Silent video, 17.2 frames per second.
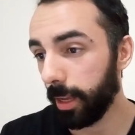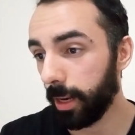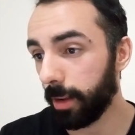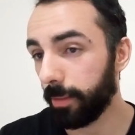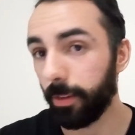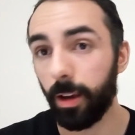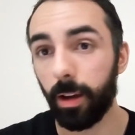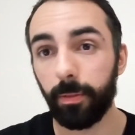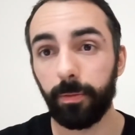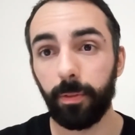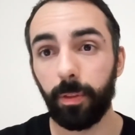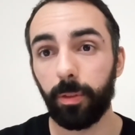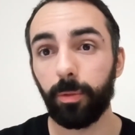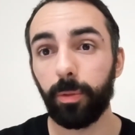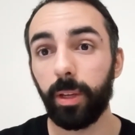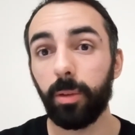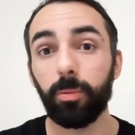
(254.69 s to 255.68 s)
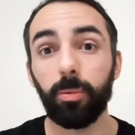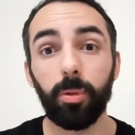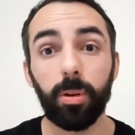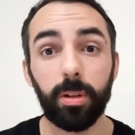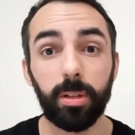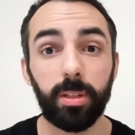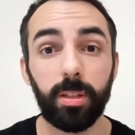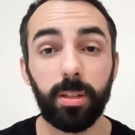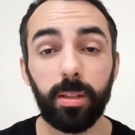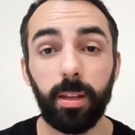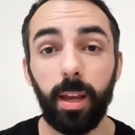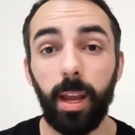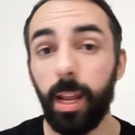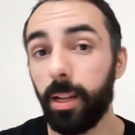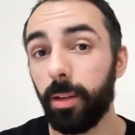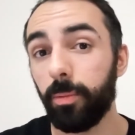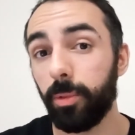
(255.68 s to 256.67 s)
And I've got 3 words,
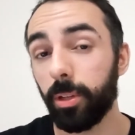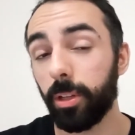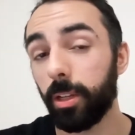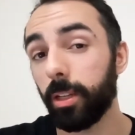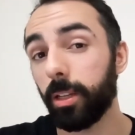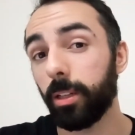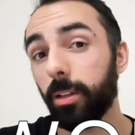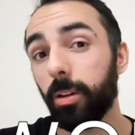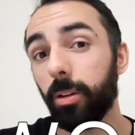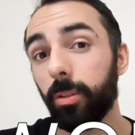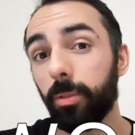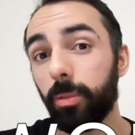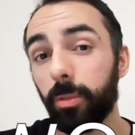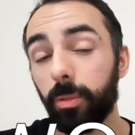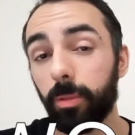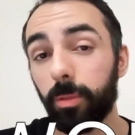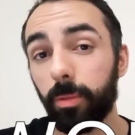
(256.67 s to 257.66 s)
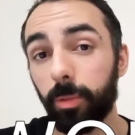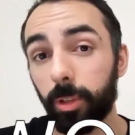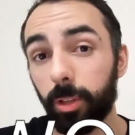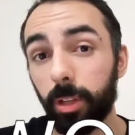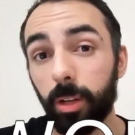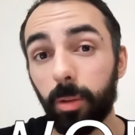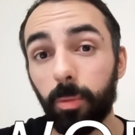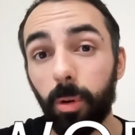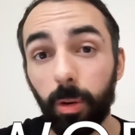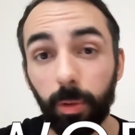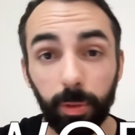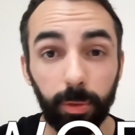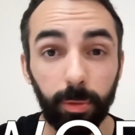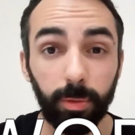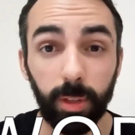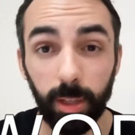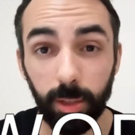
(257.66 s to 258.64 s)
and you're gonna walk
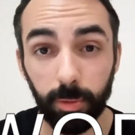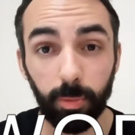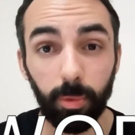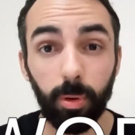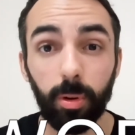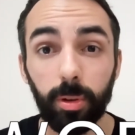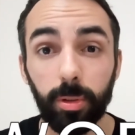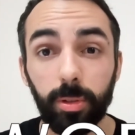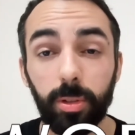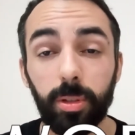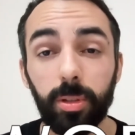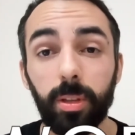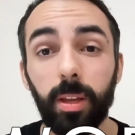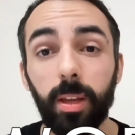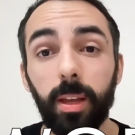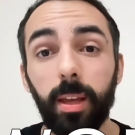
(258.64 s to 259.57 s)
through these words